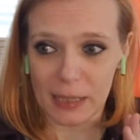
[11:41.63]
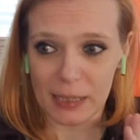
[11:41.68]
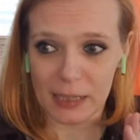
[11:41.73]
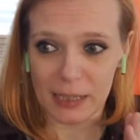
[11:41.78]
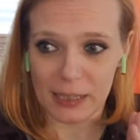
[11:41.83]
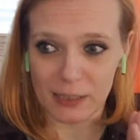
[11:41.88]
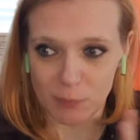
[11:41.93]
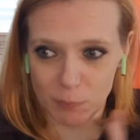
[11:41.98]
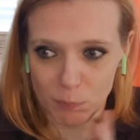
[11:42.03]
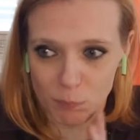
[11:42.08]

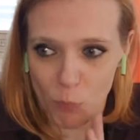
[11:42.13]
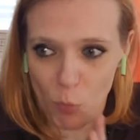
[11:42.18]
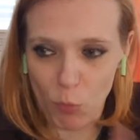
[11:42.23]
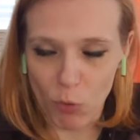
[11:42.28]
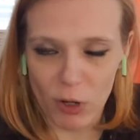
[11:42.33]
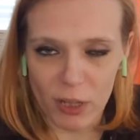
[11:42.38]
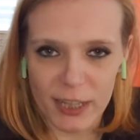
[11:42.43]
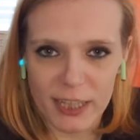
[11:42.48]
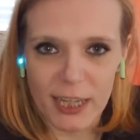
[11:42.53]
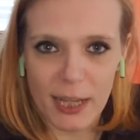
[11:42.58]
is
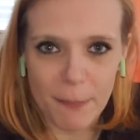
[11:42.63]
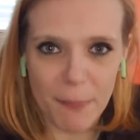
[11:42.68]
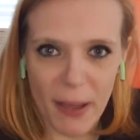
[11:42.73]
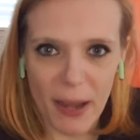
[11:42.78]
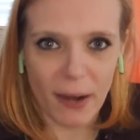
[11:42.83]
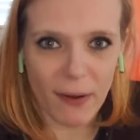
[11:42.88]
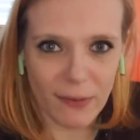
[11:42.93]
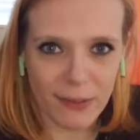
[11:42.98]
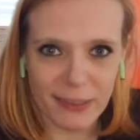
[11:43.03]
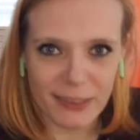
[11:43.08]
morally
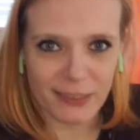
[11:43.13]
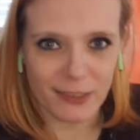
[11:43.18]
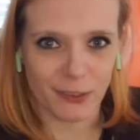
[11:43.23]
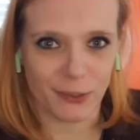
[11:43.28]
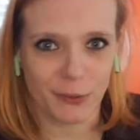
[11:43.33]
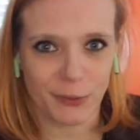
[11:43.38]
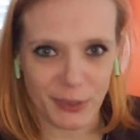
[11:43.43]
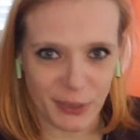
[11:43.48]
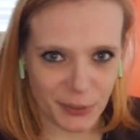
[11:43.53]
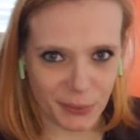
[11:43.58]
abhorrent to
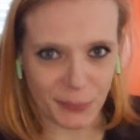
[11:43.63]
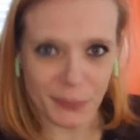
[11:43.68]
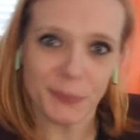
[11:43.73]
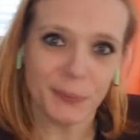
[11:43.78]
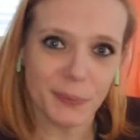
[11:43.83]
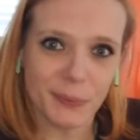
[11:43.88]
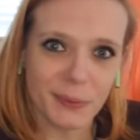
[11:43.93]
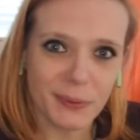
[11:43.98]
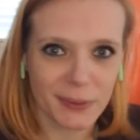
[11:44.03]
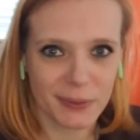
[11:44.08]
you.
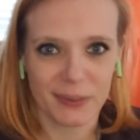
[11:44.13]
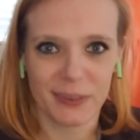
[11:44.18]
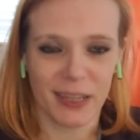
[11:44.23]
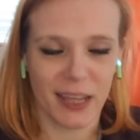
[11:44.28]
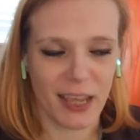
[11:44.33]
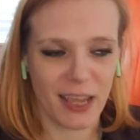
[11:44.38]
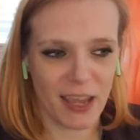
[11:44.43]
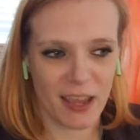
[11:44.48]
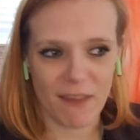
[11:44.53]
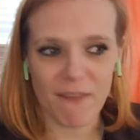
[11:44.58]

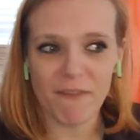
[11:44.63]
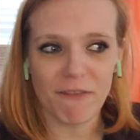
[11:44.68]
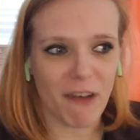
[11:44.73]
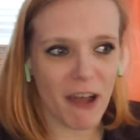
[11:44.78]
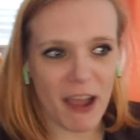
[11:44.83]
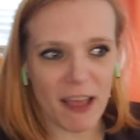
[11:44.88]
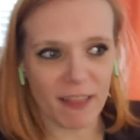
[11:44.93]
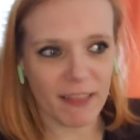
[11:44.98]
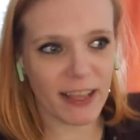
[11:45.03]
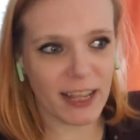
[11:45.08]
It
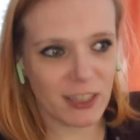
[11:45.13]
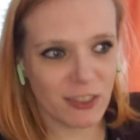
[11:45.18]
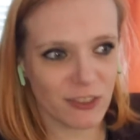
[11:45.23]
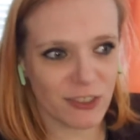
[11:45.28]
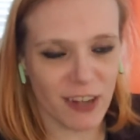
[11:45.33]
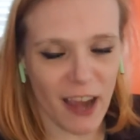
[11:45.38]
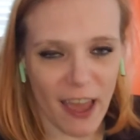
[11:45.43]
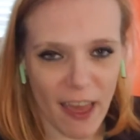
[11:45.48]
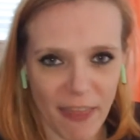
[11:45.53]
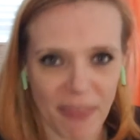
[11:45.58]
violates
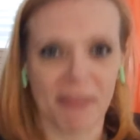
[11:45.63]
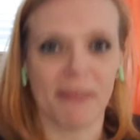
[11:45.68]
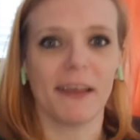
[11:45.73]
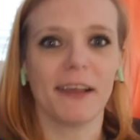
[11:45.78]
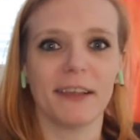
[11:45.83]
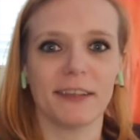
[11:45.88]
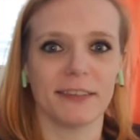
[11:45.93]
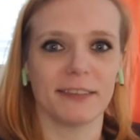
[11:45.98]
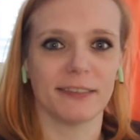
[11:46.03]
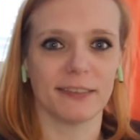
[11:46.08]
your
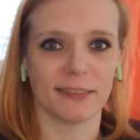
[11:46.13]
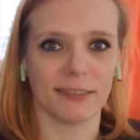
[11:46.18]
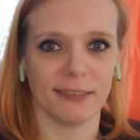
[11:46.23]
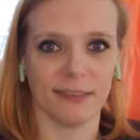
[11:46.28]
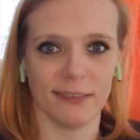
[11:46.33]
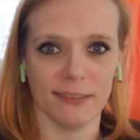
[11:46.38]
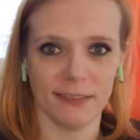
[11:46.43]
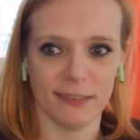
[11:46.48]
ethics.